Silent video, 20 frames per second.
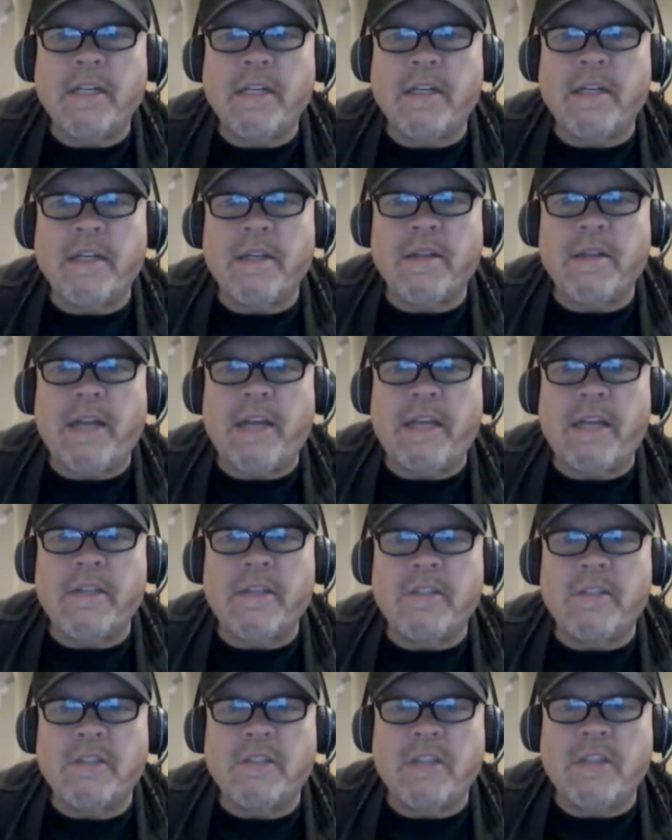they
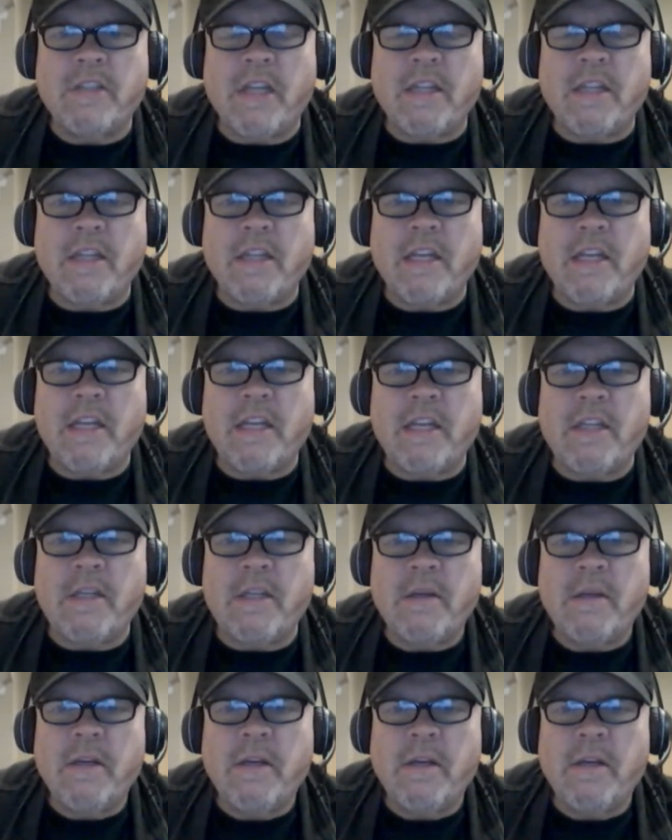suddenly
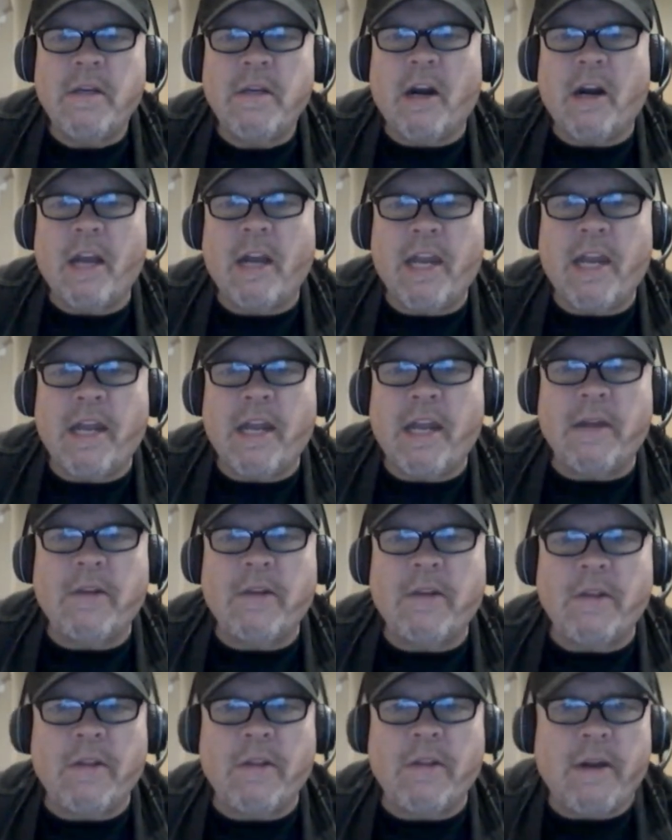are heading
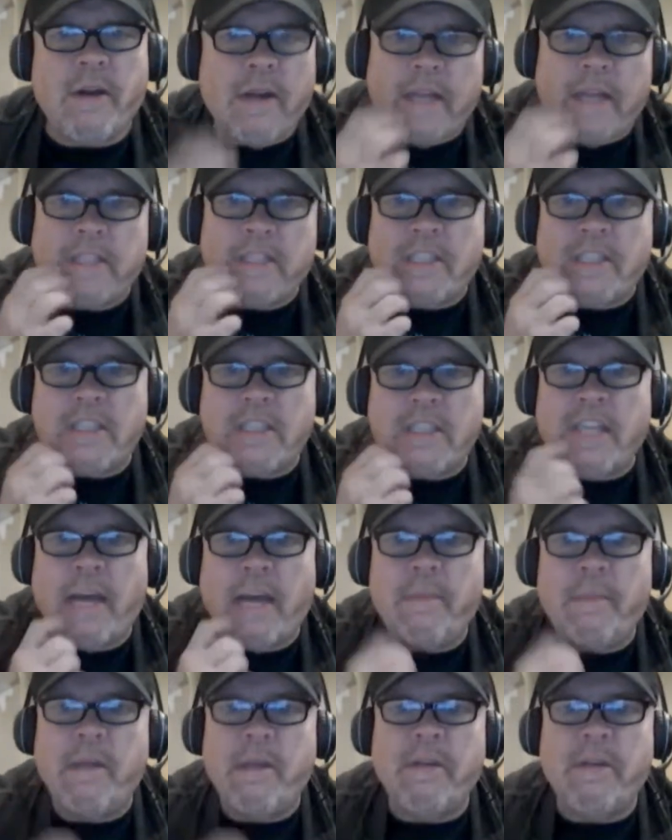to their next
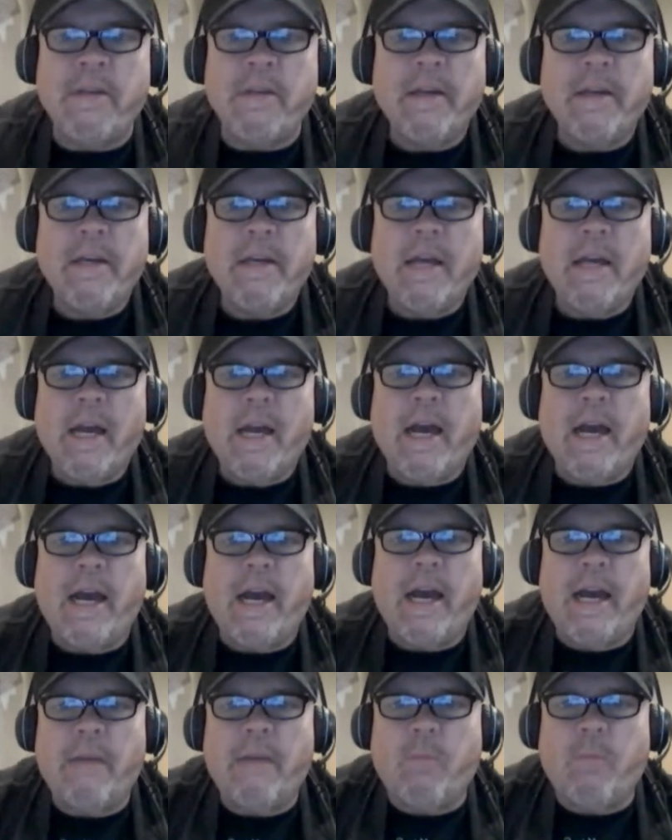assignment
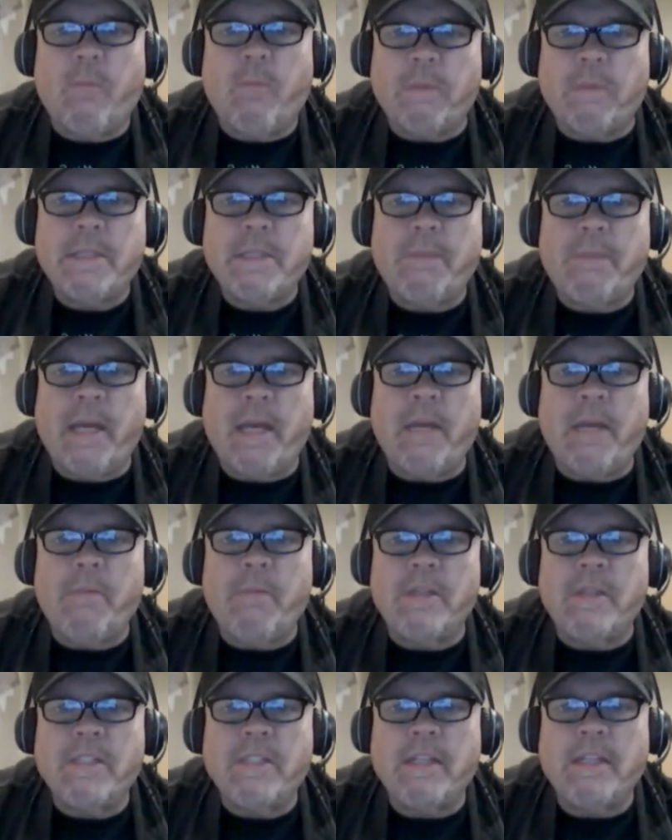at warp speed
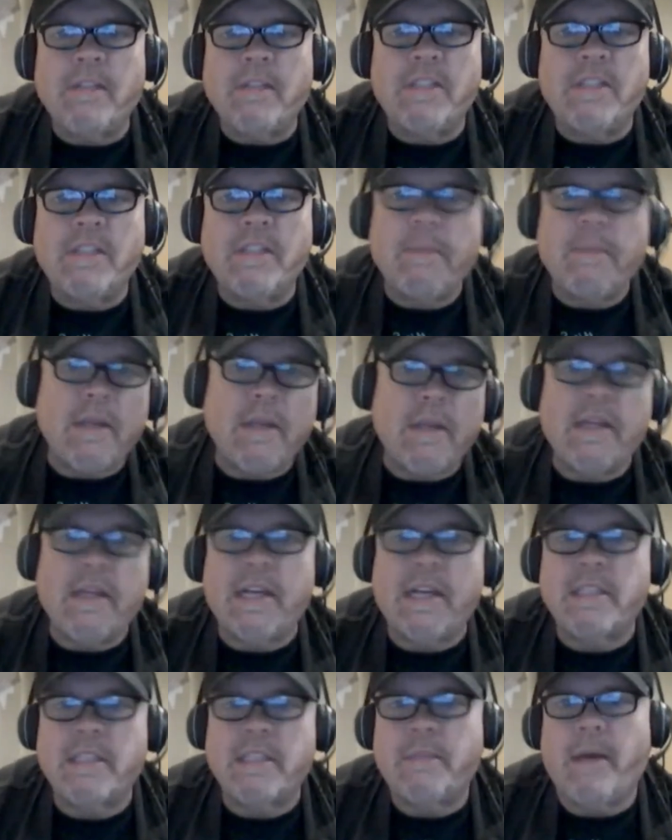when suddenly something
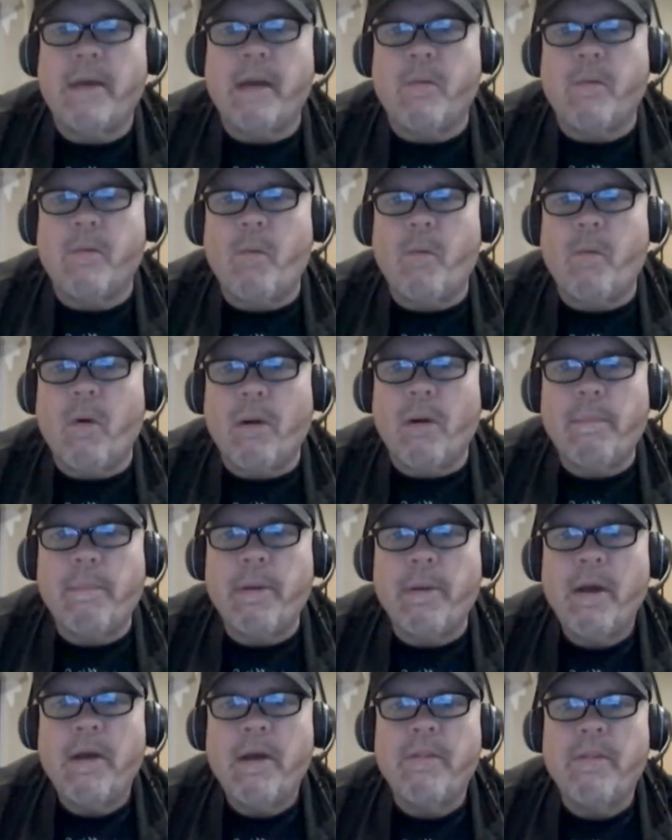knocks them out of warp.
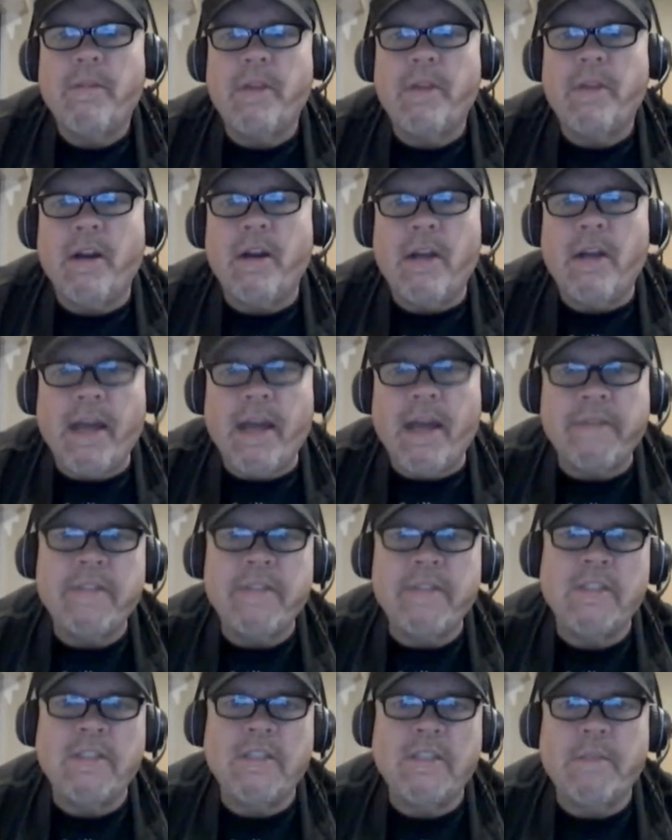Their nav
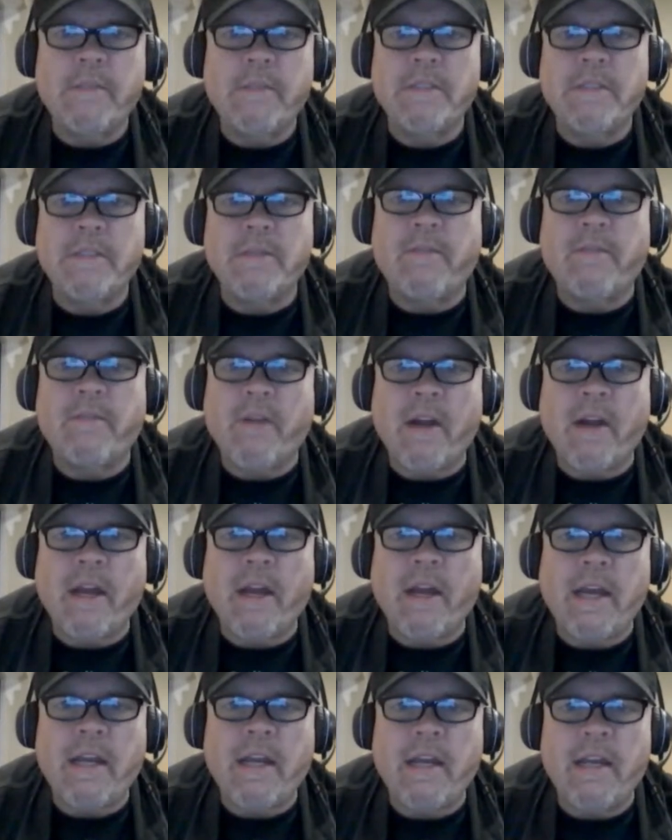system is
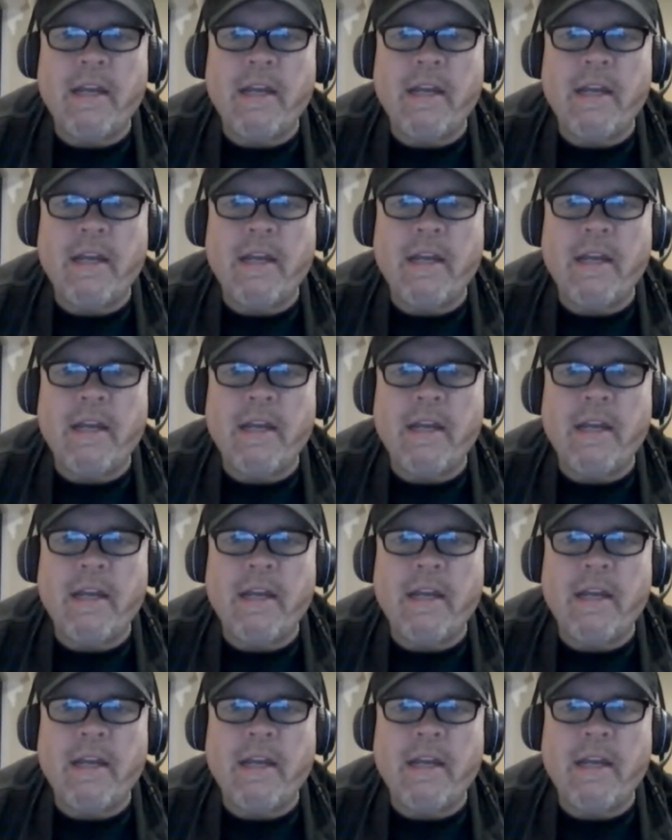fried,